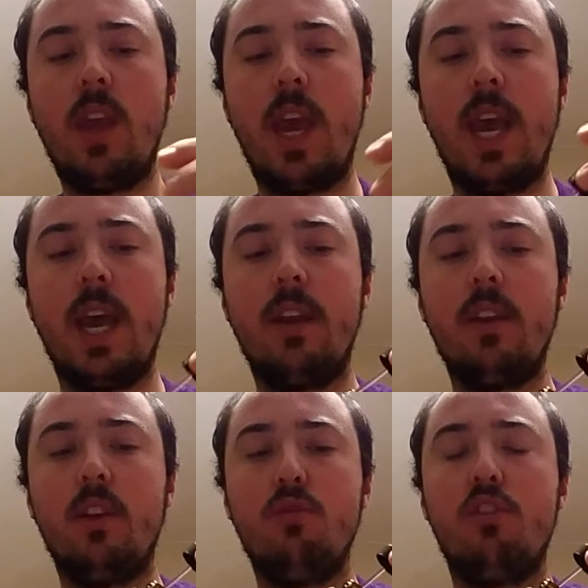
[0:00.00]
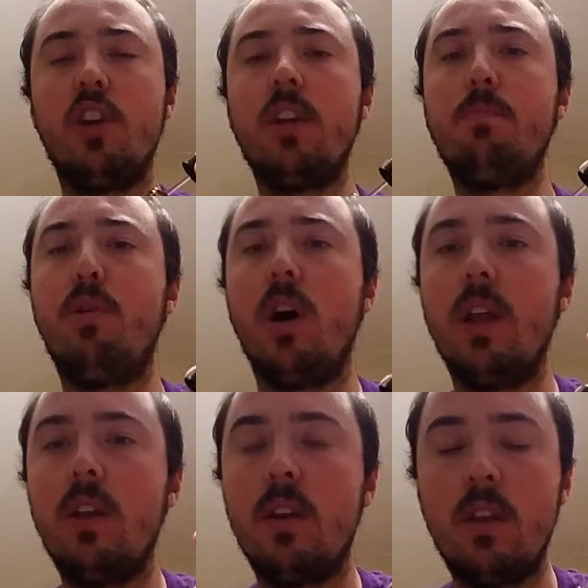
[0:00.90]
and you just
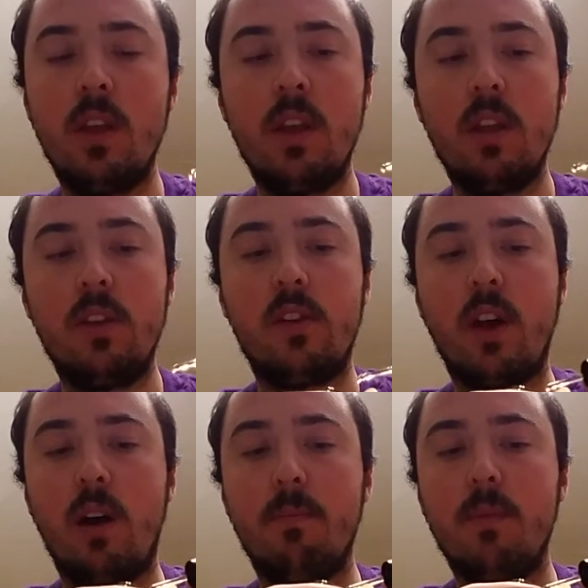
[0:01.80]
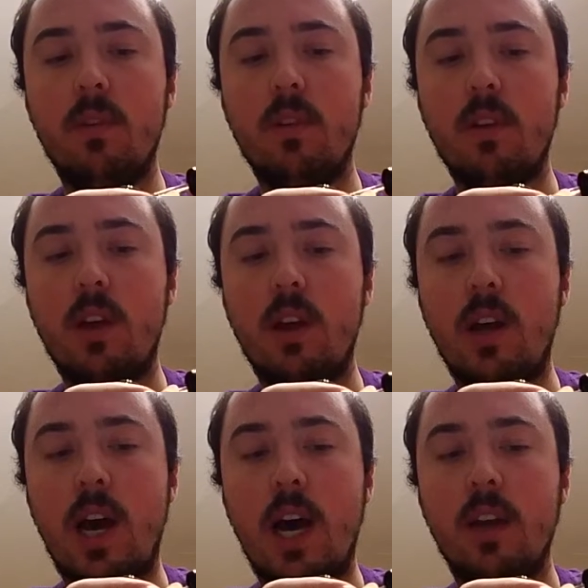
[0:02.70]
put some
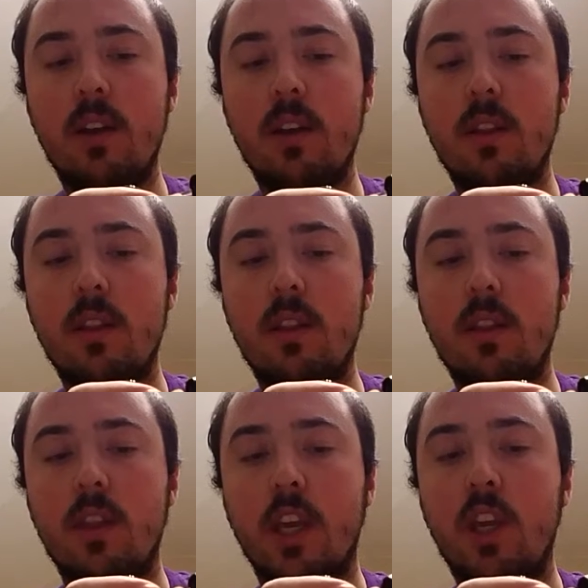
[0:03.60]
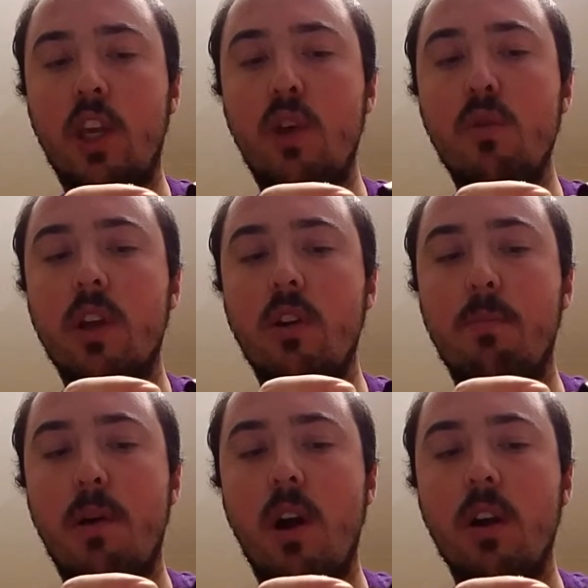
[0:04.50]
on the cuticle
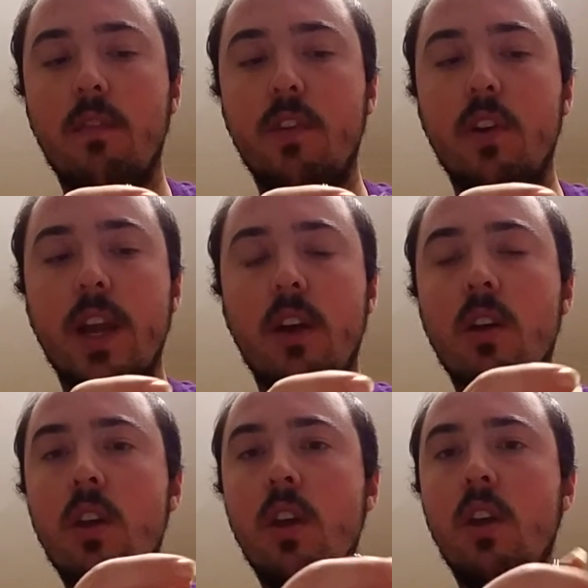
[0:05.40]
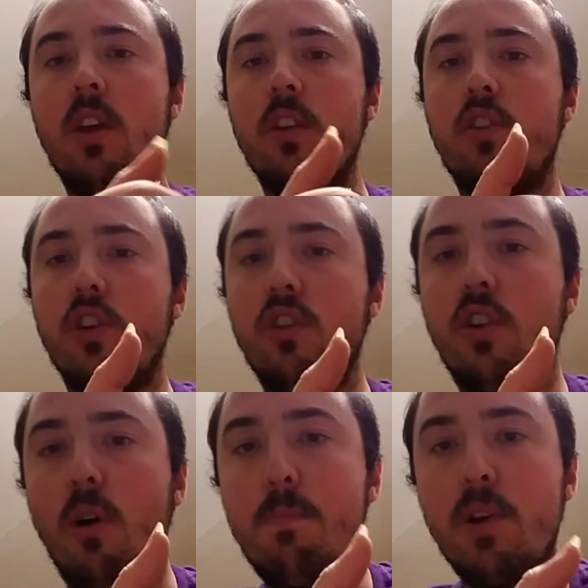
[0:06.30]
part of your nail. So you
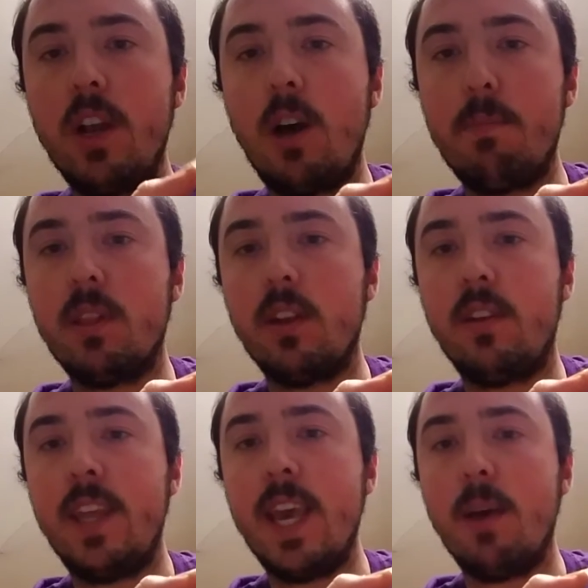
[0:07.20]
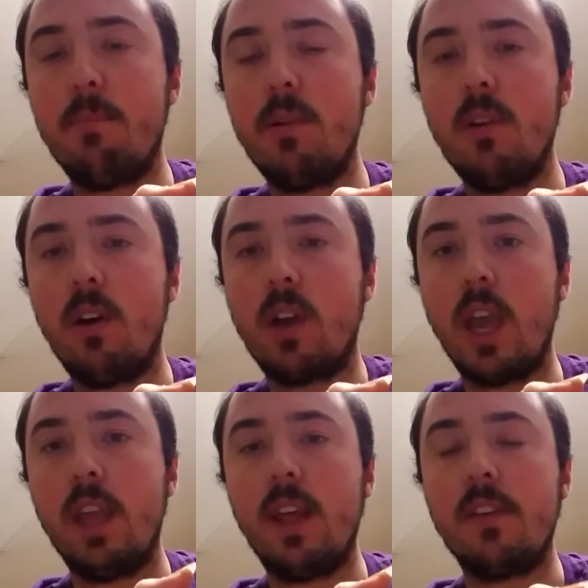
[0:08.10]
don't put it up at the tip,
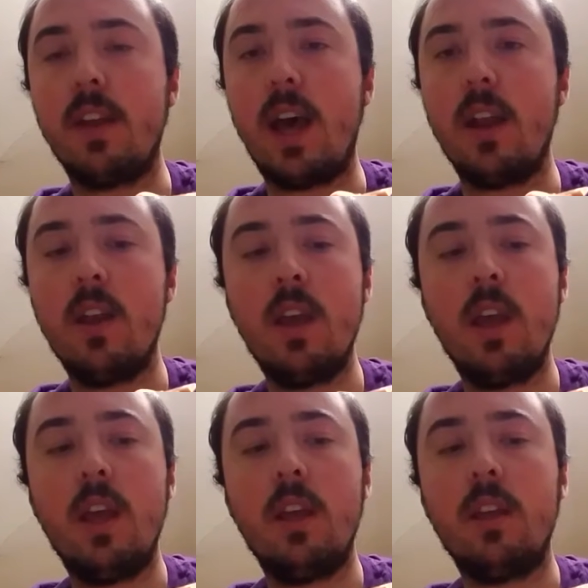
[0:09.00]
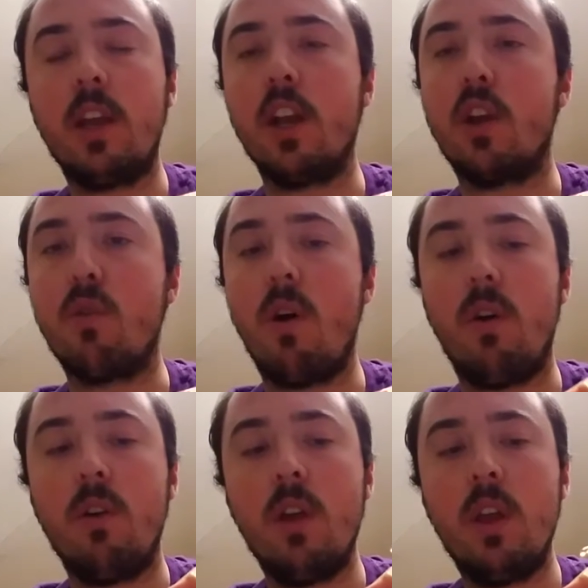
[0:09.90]
okay? That's not gonna
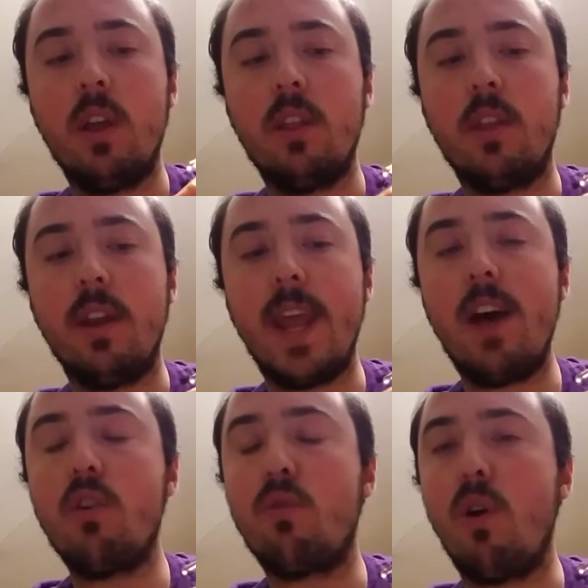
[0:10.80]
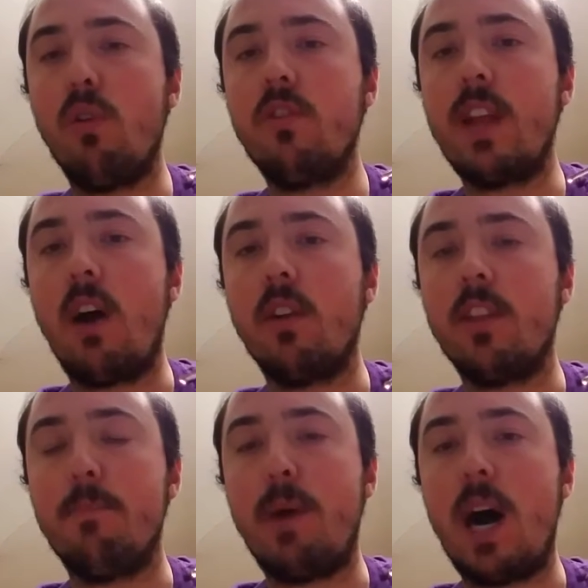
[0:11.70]
grow. The nail grows down
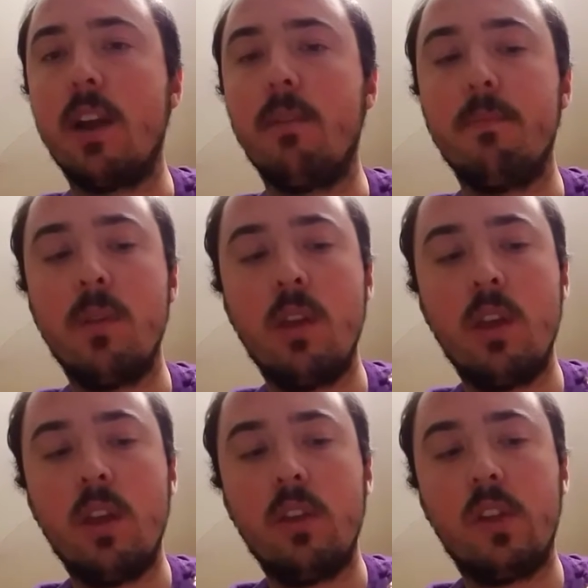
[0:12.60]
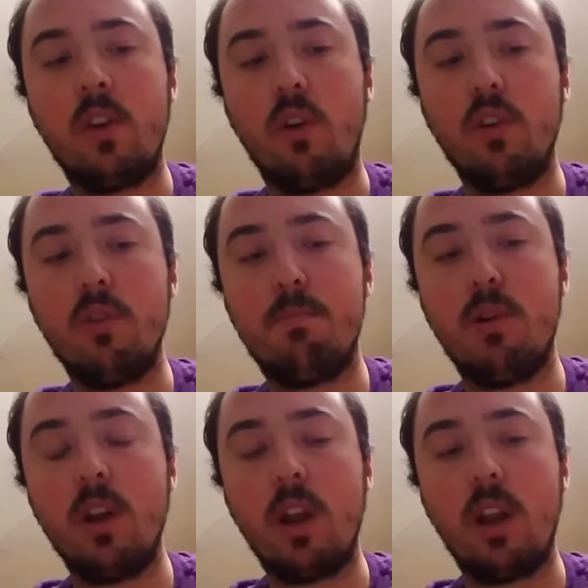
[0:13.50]
at the bottom. So you
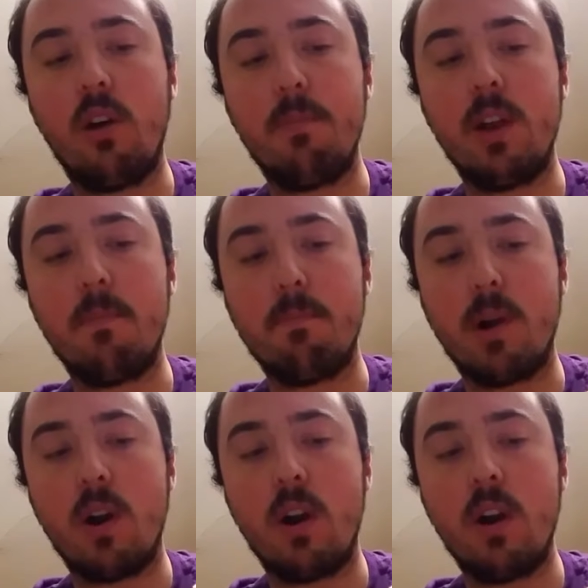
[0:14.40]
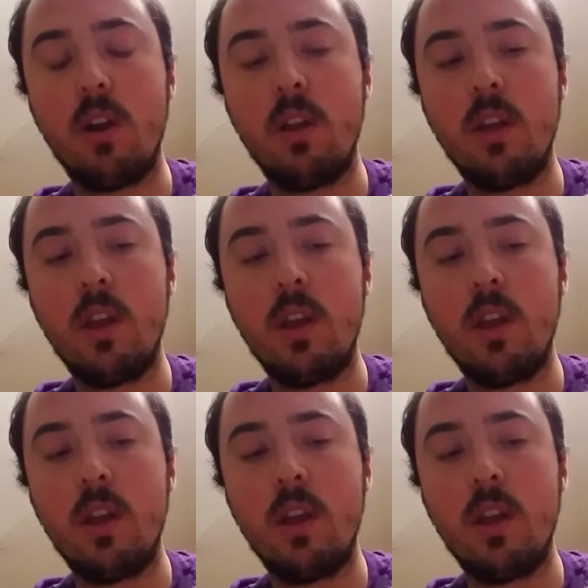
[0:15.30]
put a little bit of myrrh